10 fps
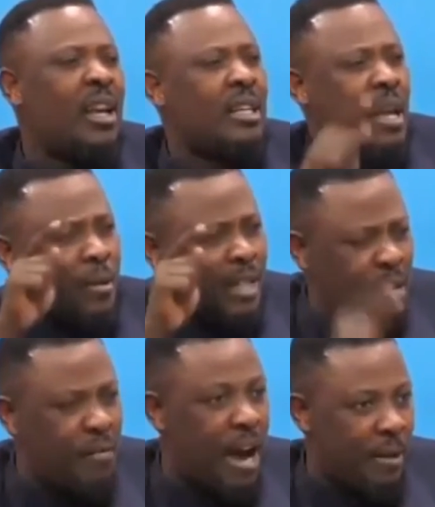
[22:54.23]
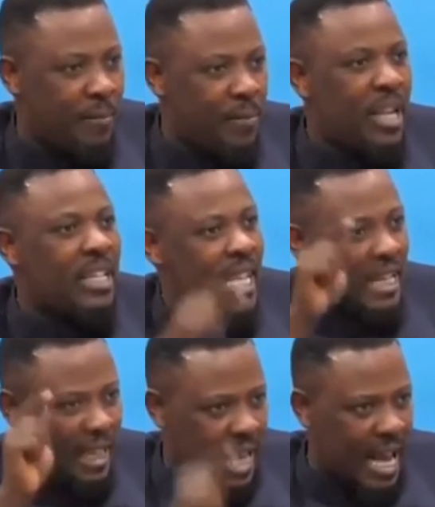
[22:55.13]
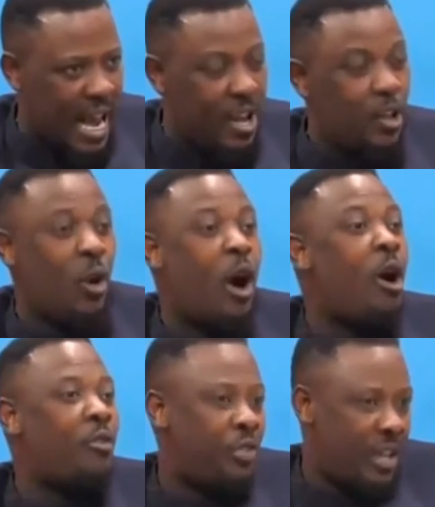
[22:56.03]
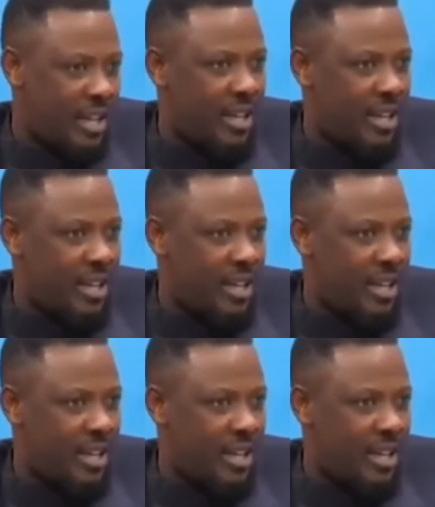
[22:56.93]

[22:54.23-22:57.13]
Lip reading: the giver, the taker, you are all fake.